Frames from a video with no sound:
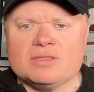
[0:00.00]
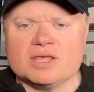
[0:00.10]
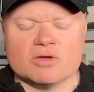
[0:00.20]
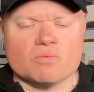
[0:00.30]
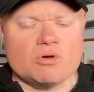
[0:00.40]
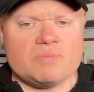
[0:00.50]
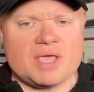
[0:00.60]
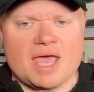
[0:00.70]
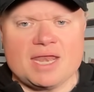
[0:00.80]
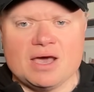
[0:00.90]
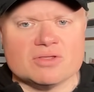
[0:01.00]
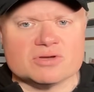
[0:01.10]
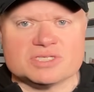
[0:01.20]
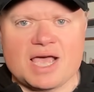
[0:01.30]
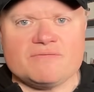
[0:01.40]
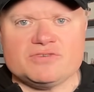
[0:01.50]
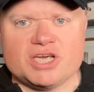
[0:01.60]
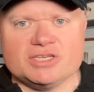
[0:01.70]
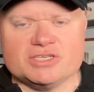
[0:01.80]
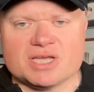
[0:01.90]
that there won't be any other staff
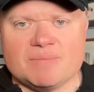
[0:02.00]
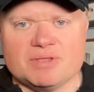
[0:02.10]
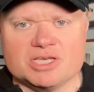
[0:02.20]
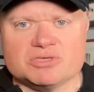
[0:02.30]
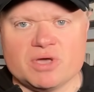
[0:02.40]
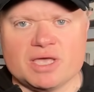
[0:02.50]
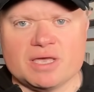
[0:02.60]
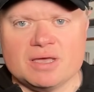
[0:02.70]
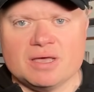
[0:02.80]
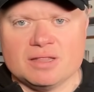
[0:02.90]
changes coming this week